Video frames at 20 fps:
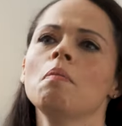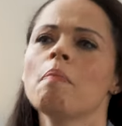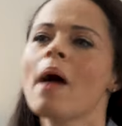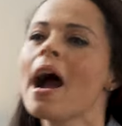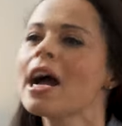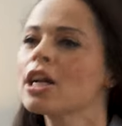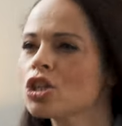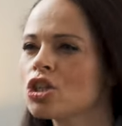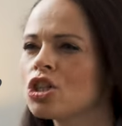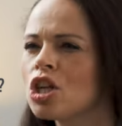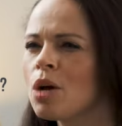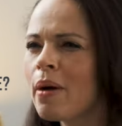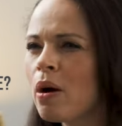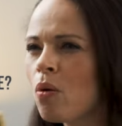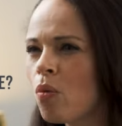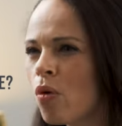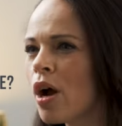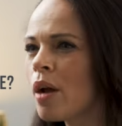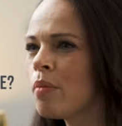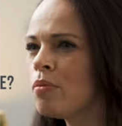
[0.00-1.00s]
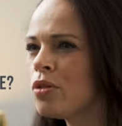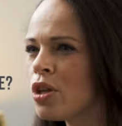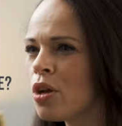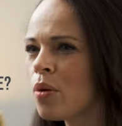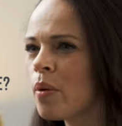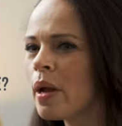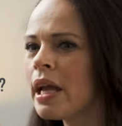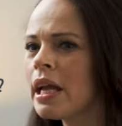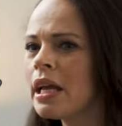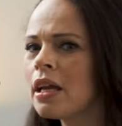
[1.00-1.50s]
passionate about what I'm
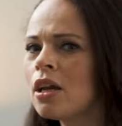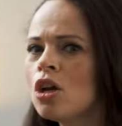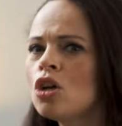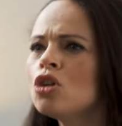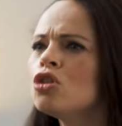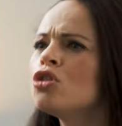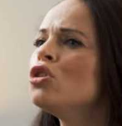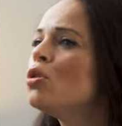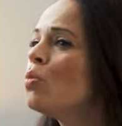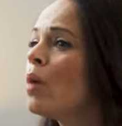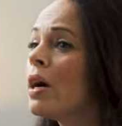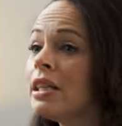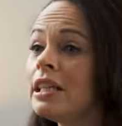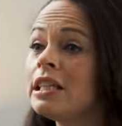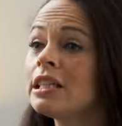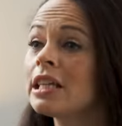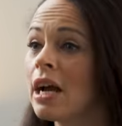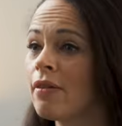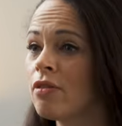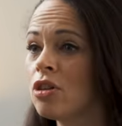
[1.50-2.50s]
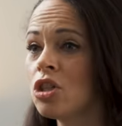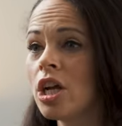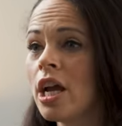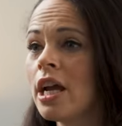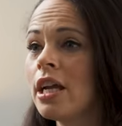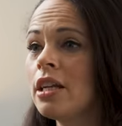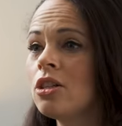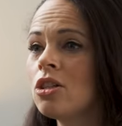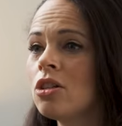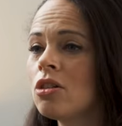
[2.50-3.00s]
doing? do I need to have a
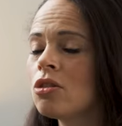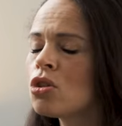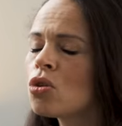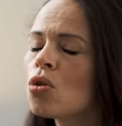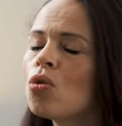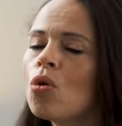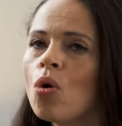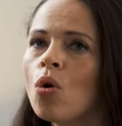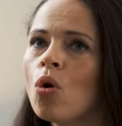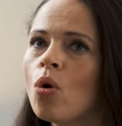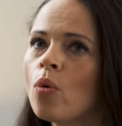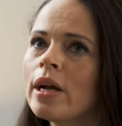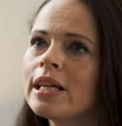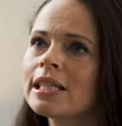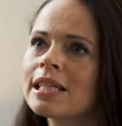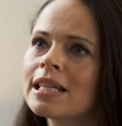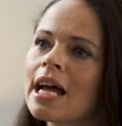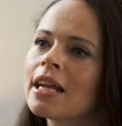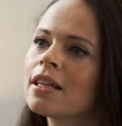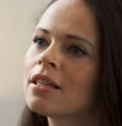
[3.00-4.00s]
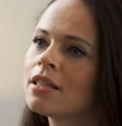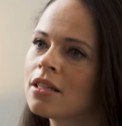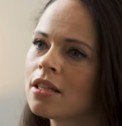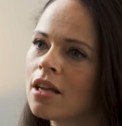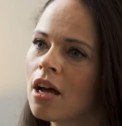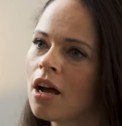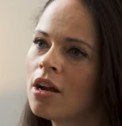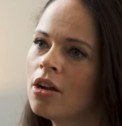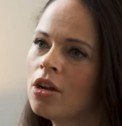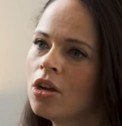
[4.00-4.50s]
change? There's always an
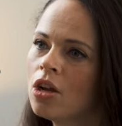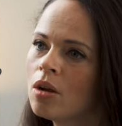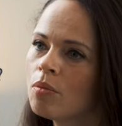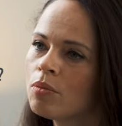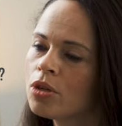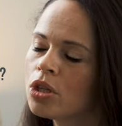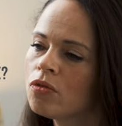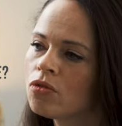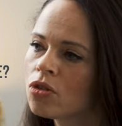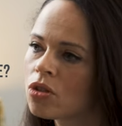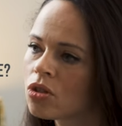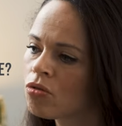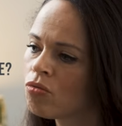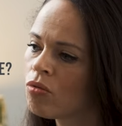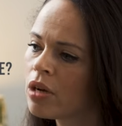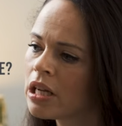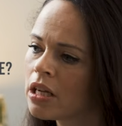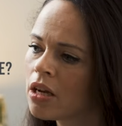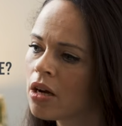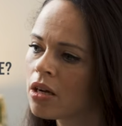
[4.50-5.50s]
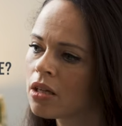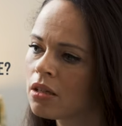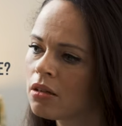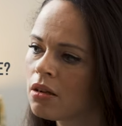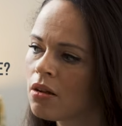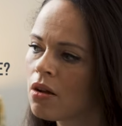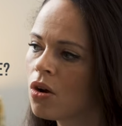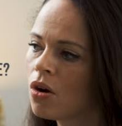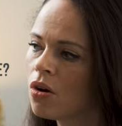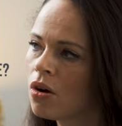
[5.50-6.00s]
answer, but you've just really got
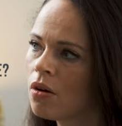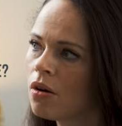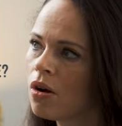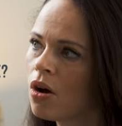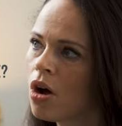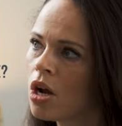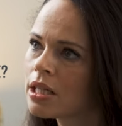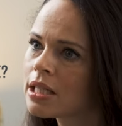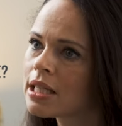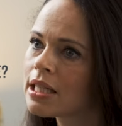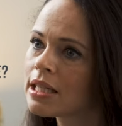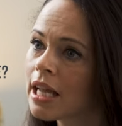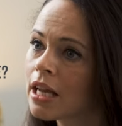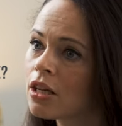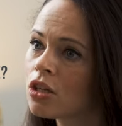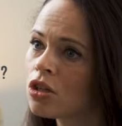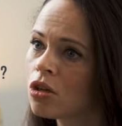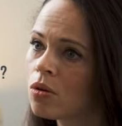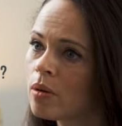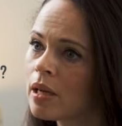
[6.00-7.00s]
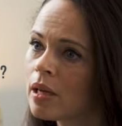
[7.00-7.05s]
to understand who